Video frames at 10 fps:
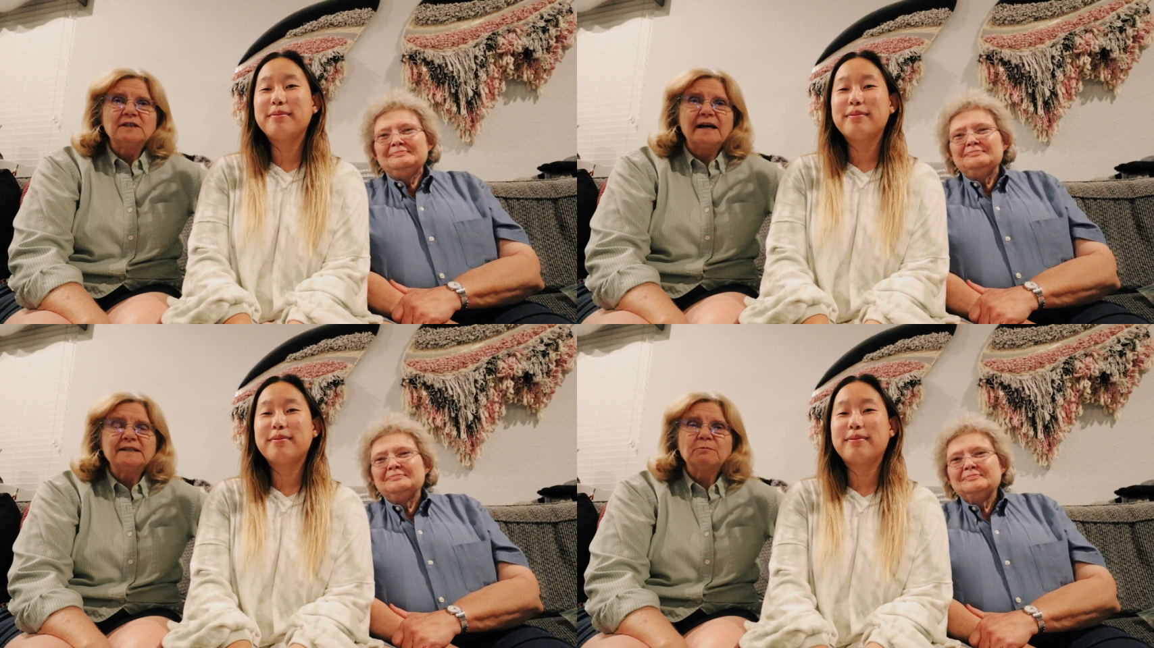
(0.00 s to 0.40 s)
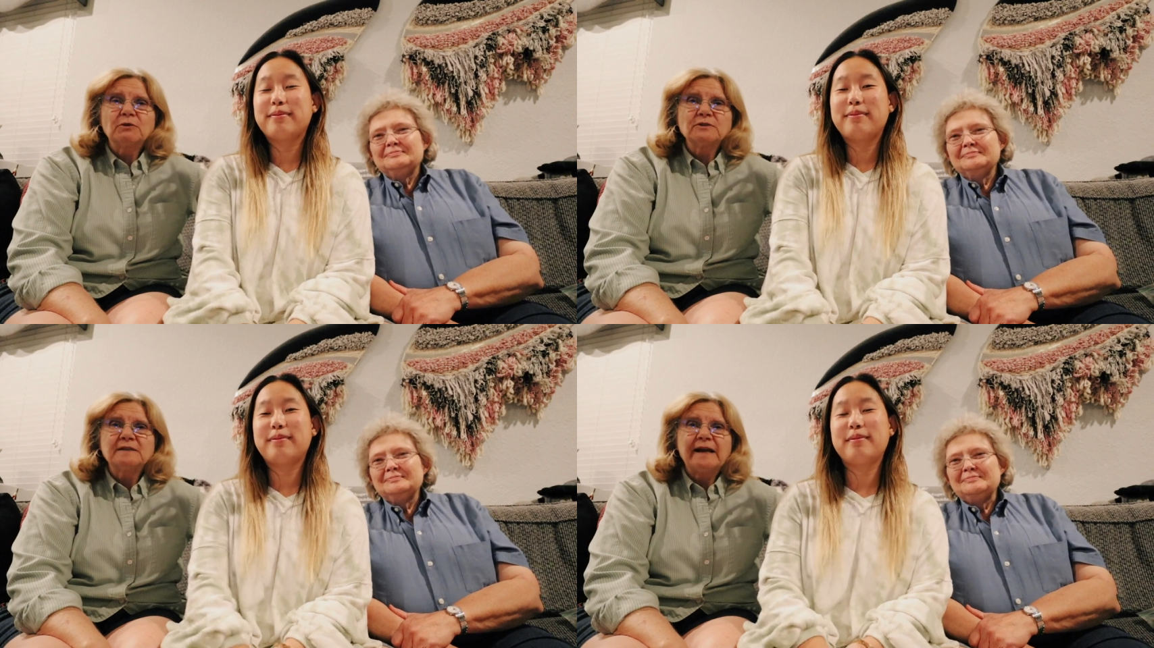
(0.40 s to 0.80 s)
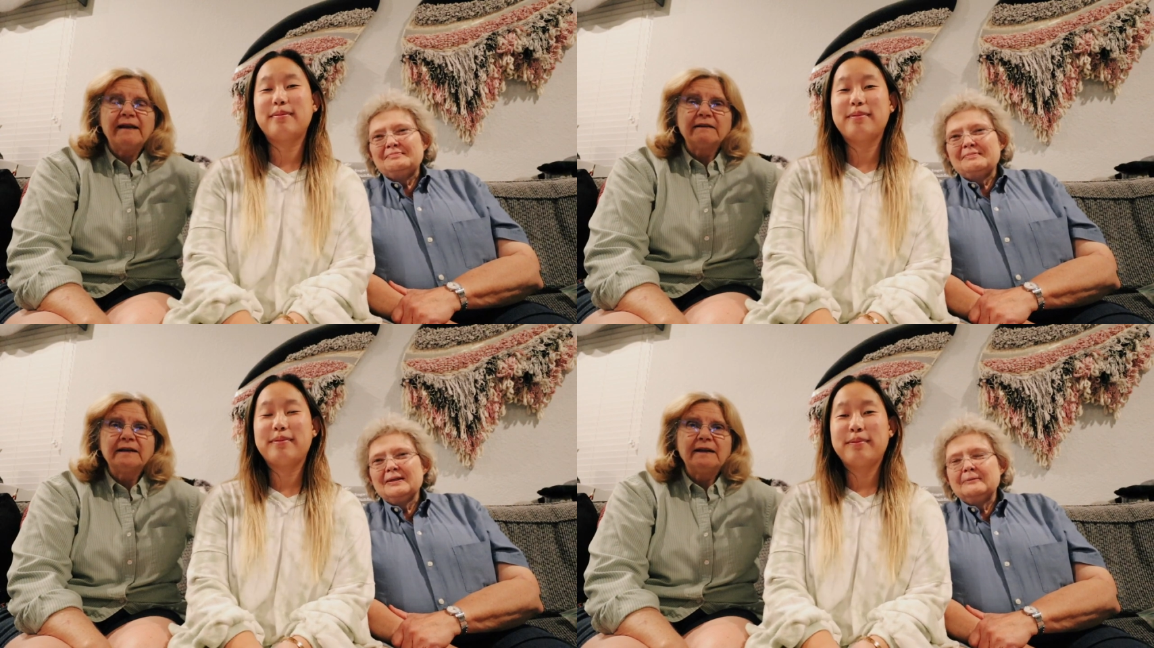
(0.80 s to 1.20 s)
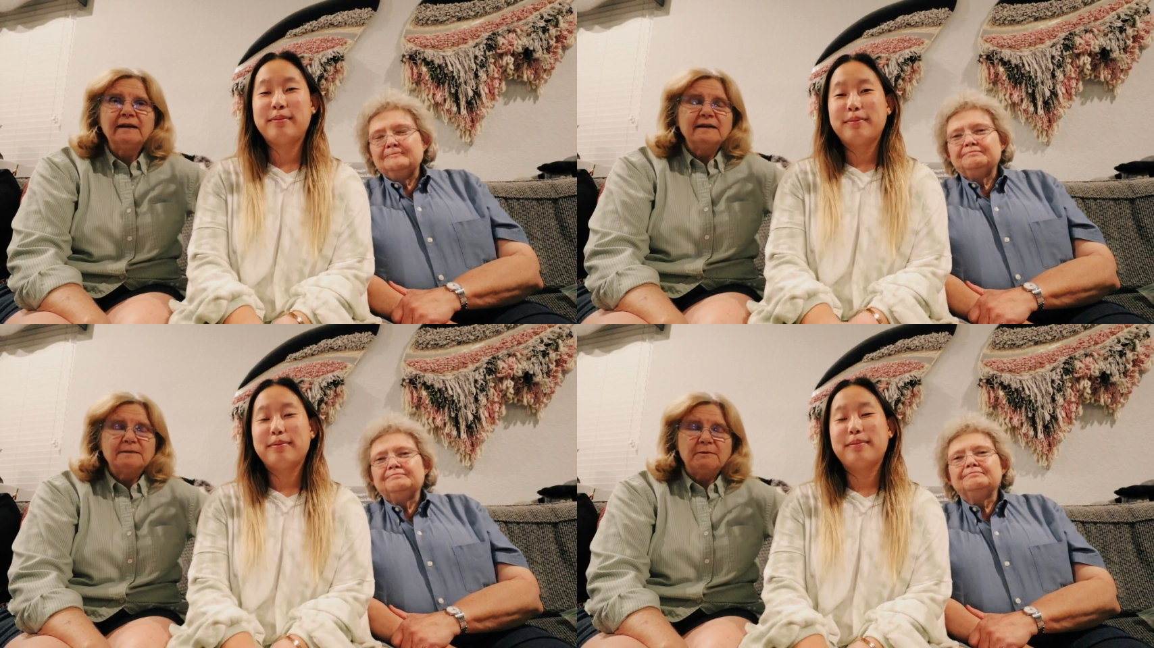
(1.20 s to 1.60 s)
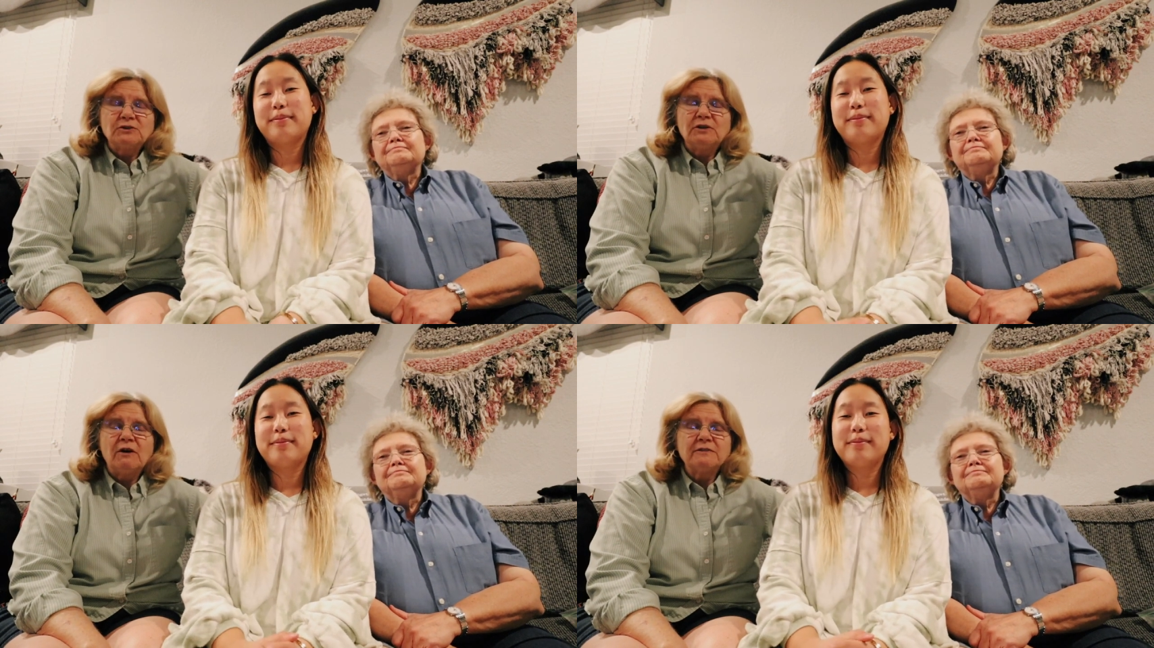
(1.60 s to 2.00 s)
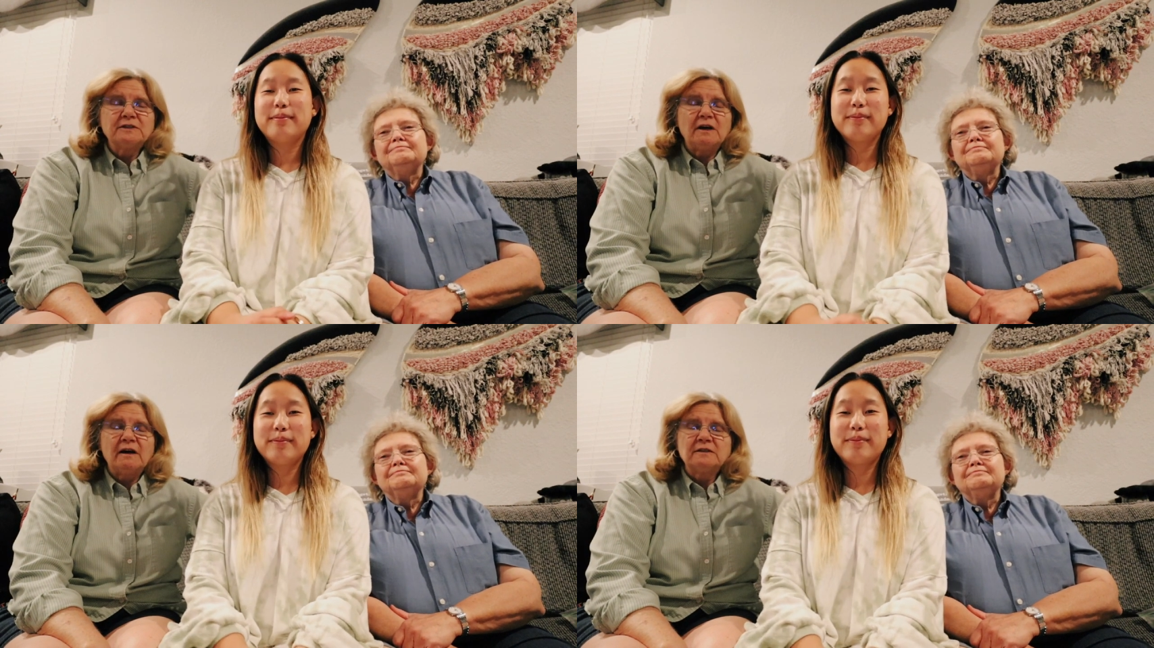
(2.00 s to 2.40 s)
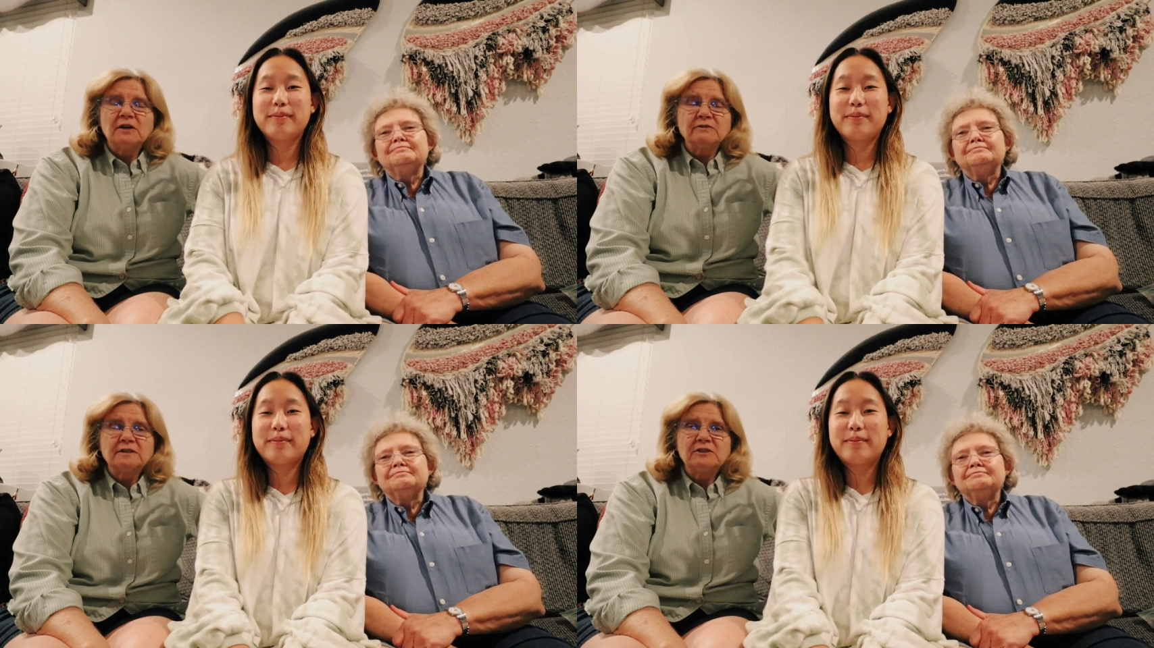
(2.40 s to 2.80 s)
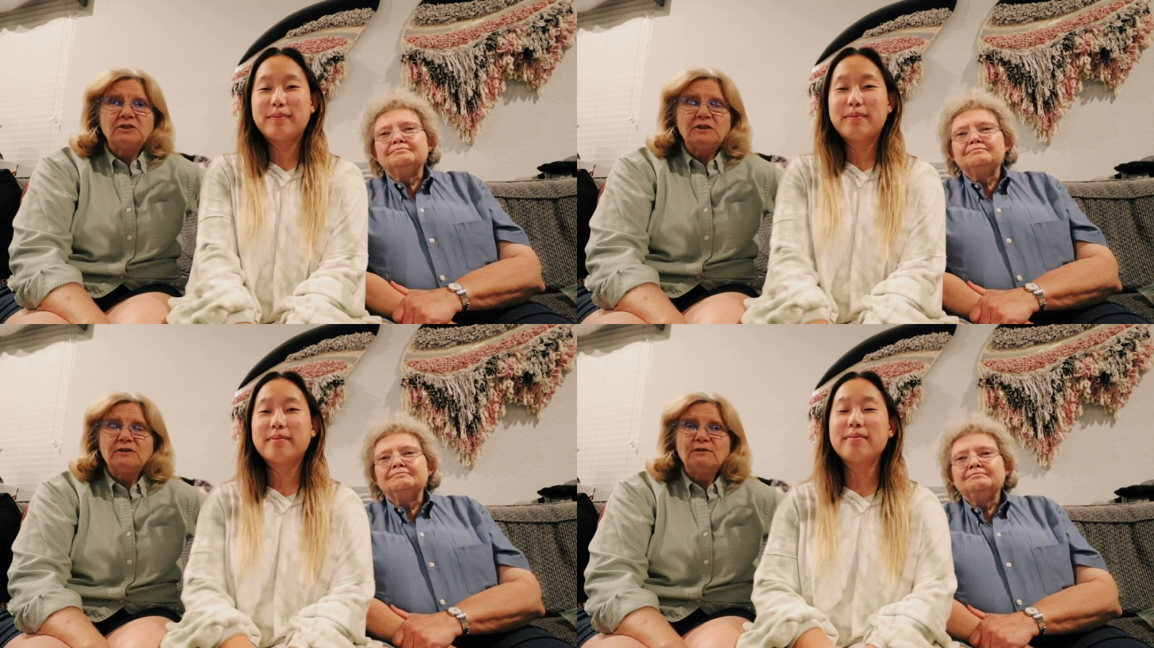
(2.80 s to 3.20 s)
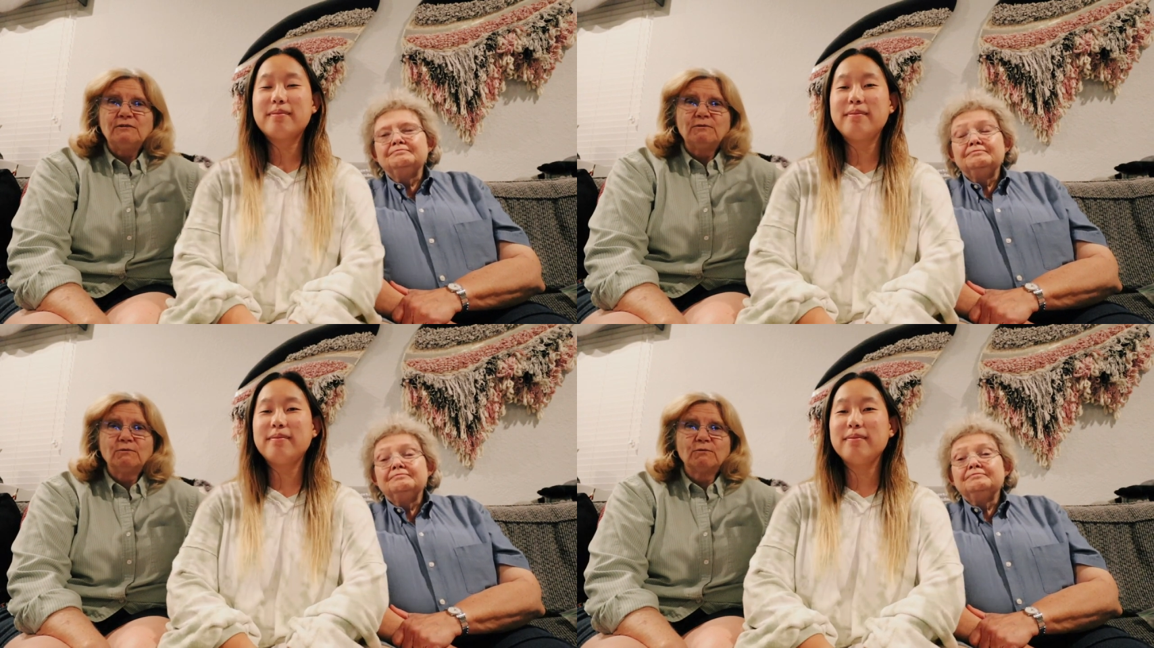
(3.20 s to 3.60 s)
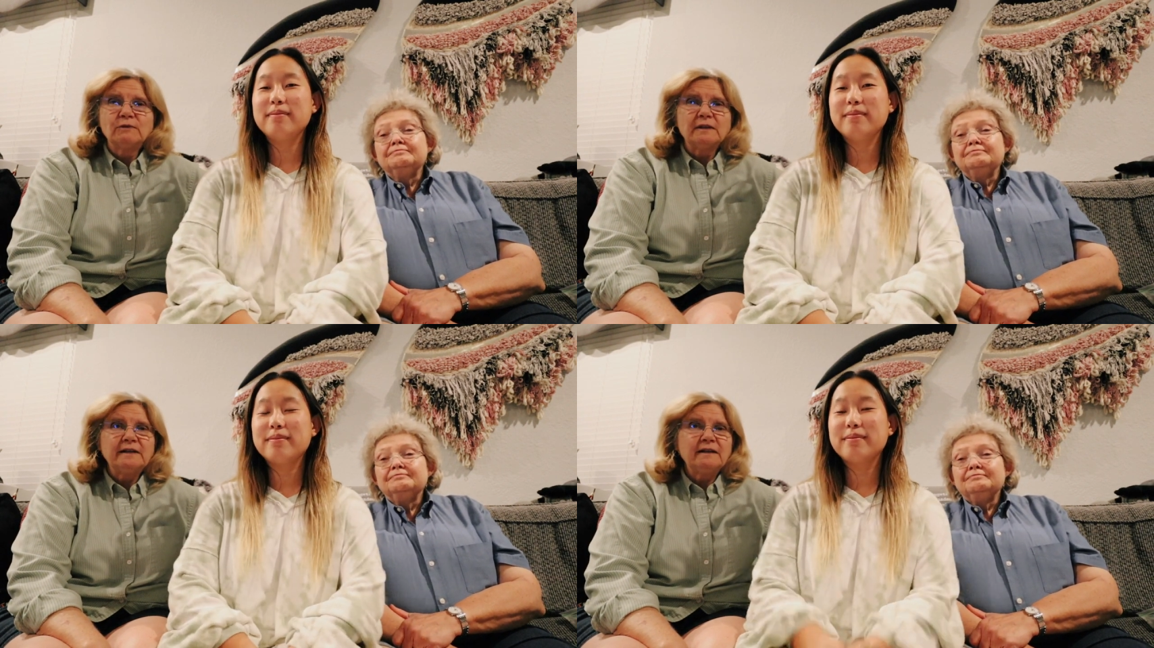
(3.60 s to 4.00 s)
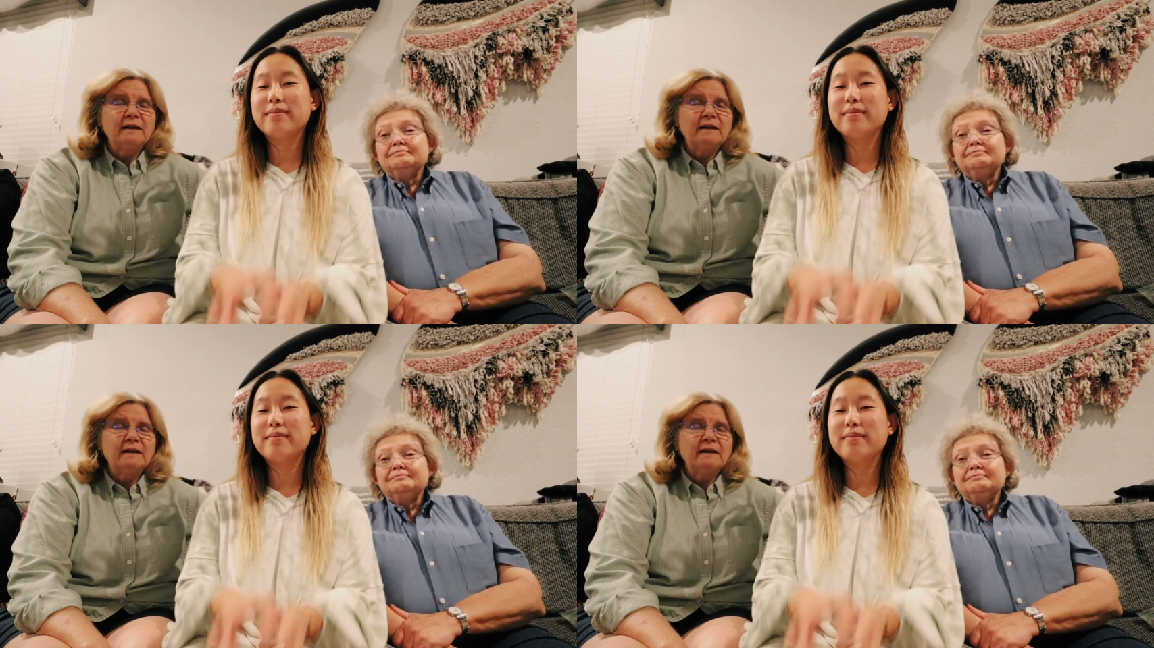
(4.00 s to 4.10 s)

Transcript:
Speaker 1: nice personality, especially all the adults that she knew really